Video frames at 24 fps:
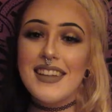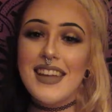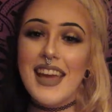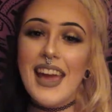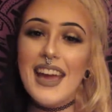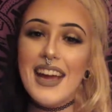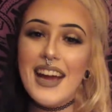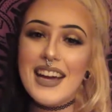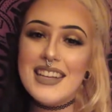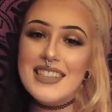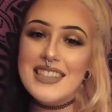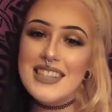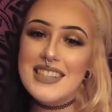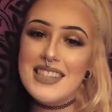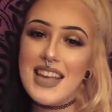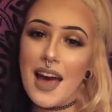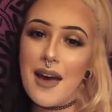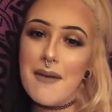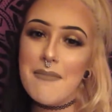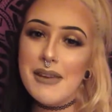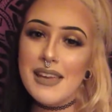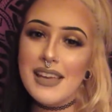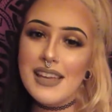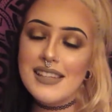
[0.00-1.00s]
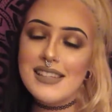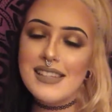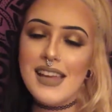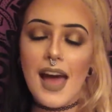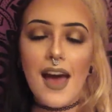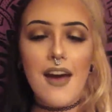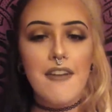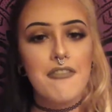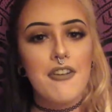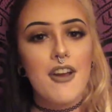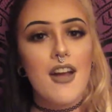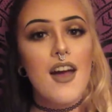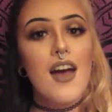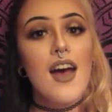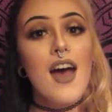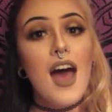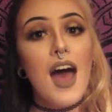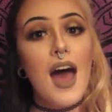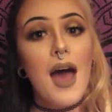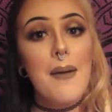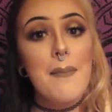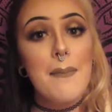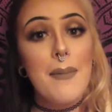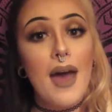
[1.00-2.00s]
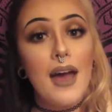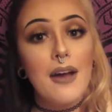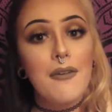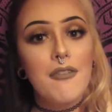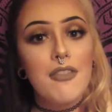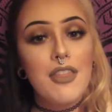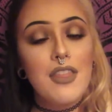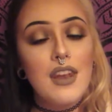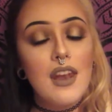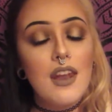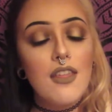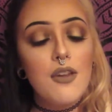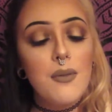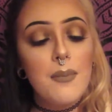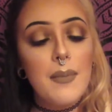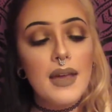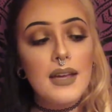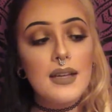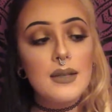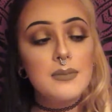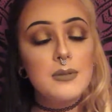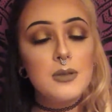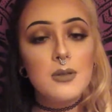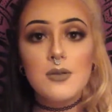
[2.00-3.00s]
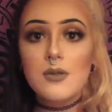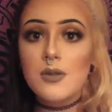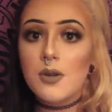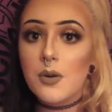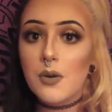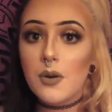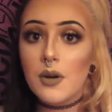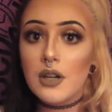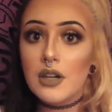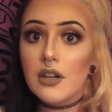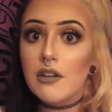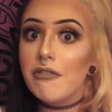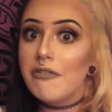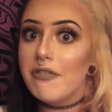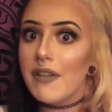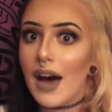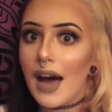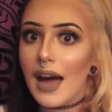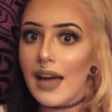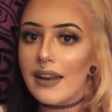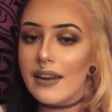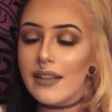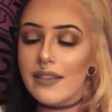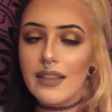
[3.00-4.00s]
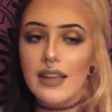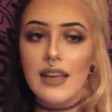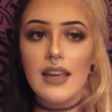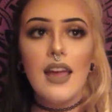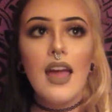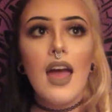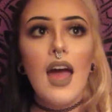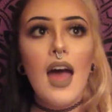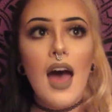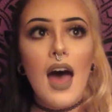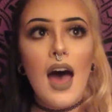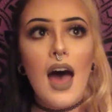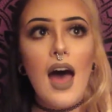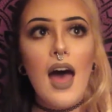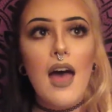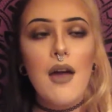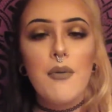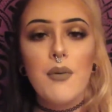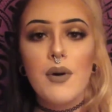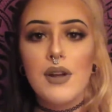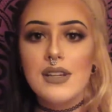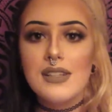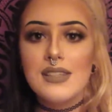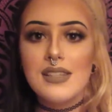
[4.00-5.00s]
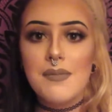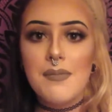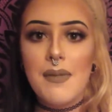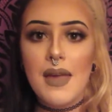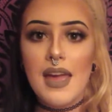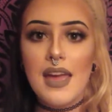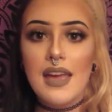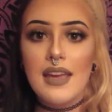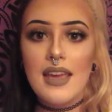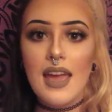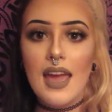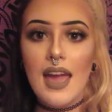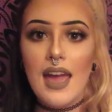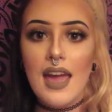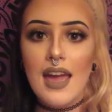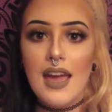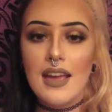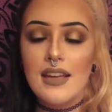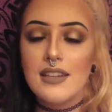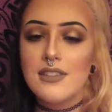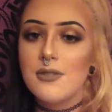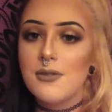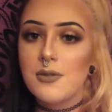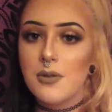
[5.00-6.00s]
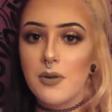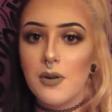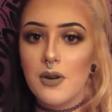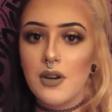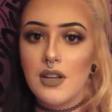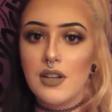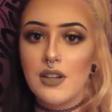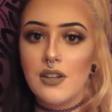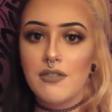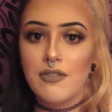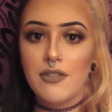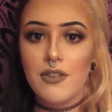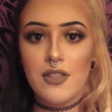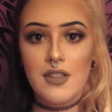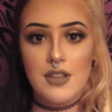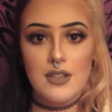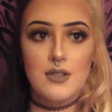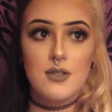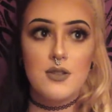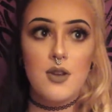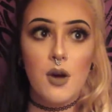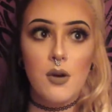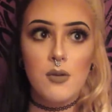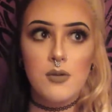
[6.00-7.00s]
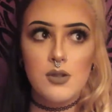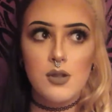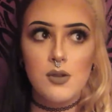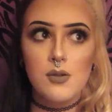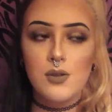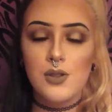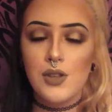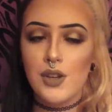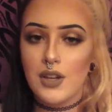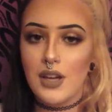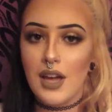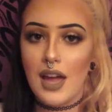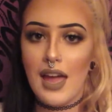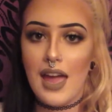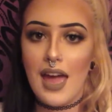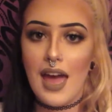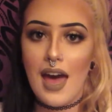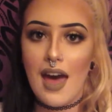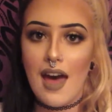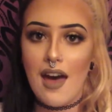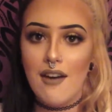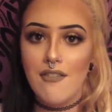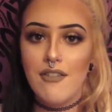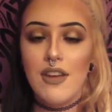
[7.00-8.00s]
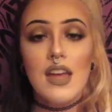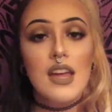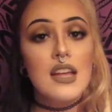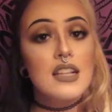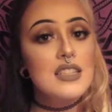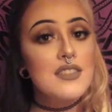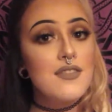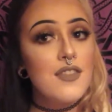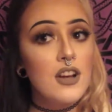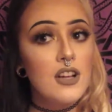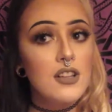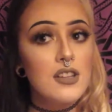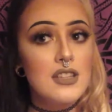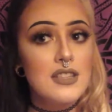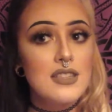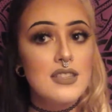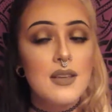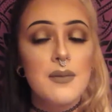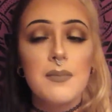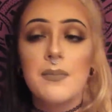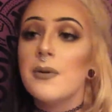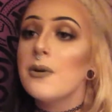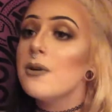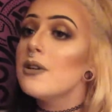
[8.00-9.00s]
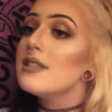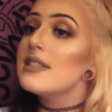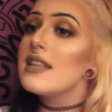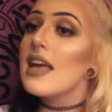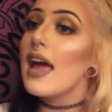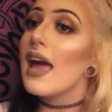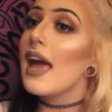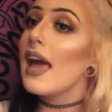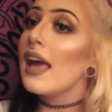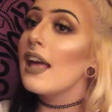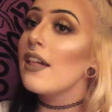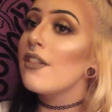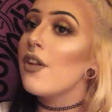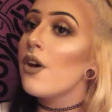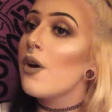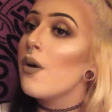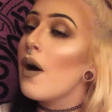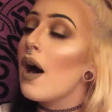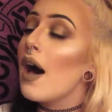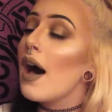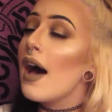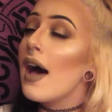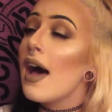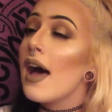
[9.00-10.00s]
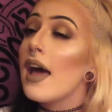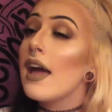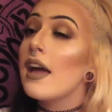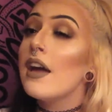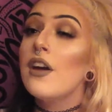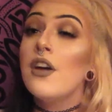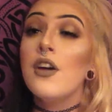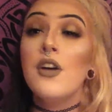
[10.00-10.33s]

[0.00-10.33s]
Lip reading: Hey guys, it's Cadavera. I'm back with another makeup tutorial finally. I wanted to make a tutorial for this go-to look I have. It's fairly simple. It's a halo eye,